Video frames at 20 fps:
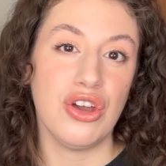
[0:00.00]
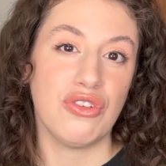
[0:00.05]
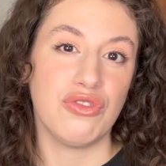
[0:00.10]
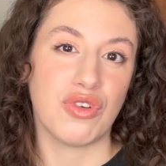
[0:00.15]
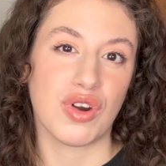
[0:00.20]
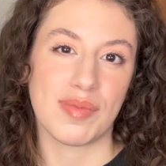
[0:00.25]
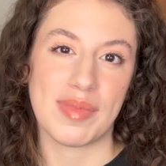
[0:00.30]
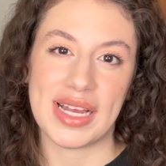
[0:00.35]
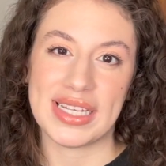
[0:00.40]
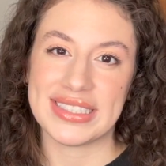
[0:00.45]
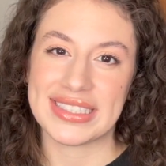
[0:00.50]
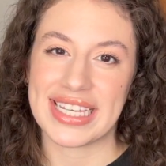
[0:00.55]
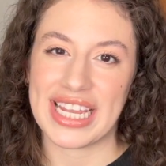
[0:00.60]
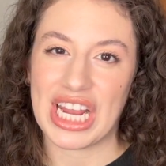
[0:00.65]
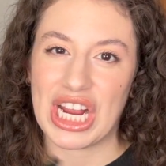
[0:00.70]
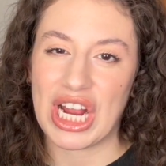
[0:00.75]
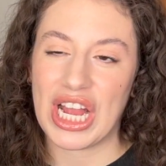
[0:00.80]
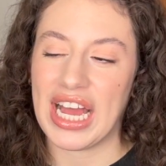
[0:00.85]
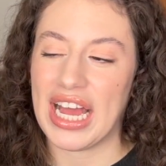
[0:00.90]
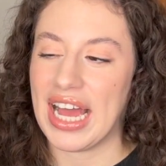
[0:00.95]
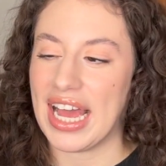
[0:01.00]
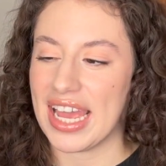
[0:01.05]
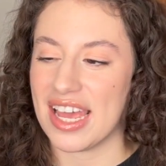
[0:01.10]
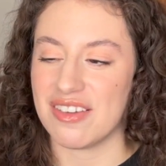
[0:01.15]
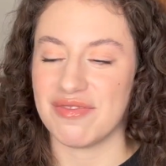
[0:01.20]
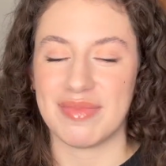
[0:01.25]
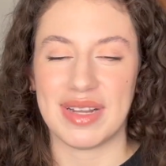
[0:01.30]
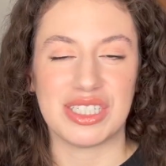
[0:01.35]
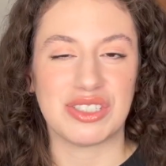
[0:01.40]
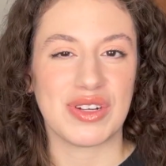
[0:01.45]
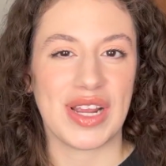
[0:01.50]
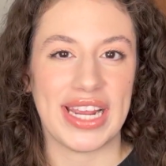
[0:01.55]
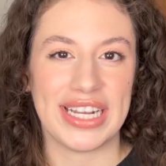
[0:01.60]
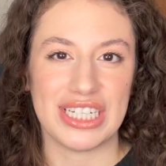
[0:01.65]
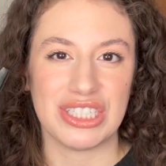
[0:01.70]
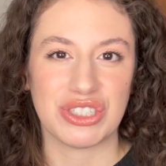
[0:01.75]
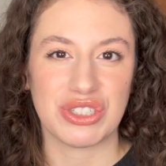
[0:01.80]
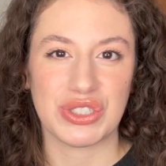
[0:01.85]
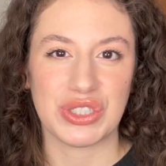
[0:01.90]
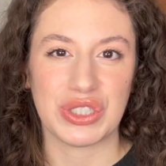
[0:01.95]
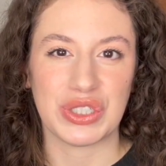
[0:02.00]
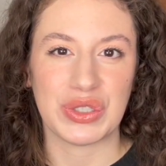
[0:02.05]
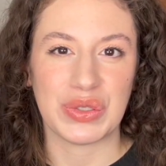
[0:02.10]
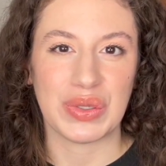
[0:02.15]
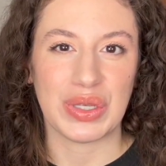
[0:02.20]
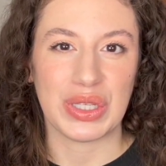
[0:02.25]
For mascara, I have my tried and true